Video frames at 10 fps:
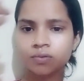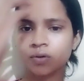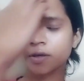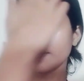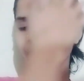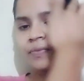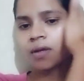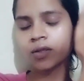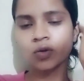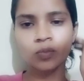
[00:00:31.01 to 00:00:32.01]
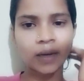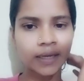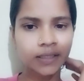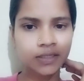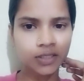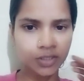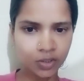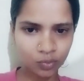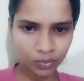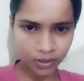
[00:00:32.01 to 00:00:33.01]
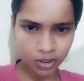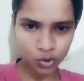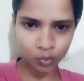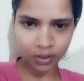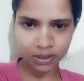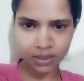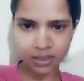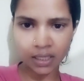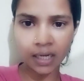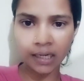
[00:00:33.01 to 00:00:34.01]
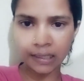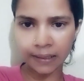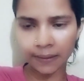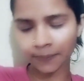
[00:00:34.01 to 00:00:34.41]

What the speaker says: Okay, you might knew these words earlier.